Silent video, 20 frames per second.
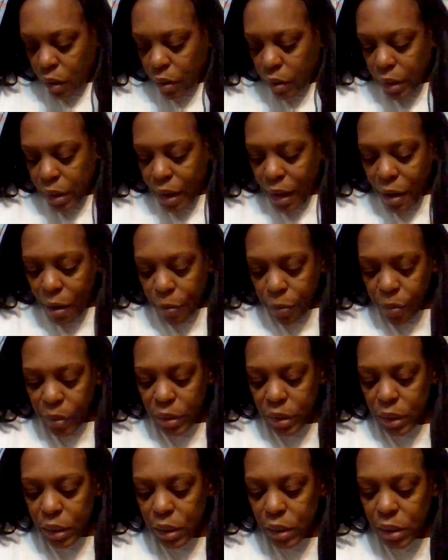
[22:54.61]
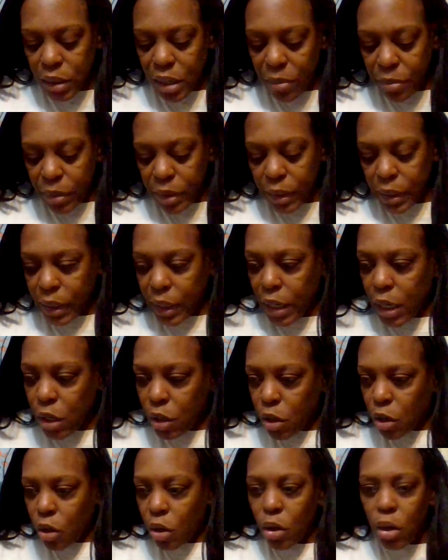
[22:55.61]
yeah I'll put this up
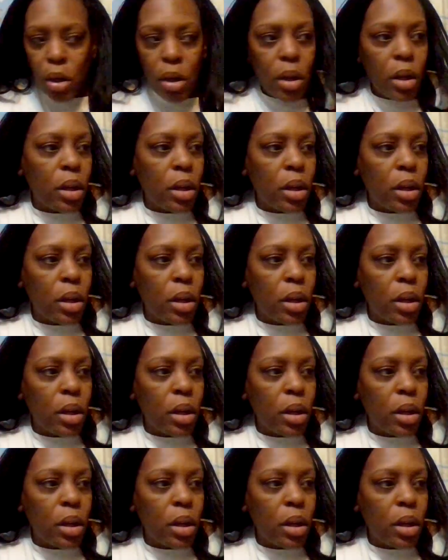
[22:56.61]
later